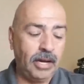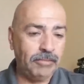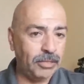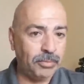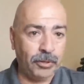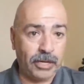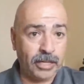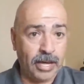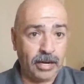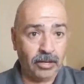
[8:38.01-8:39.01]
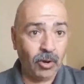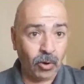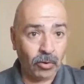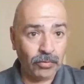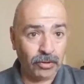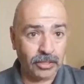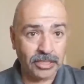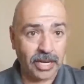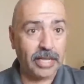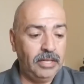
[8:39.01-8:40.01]
I'm just putting that on hold for a
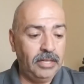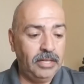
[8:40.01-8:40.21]
second.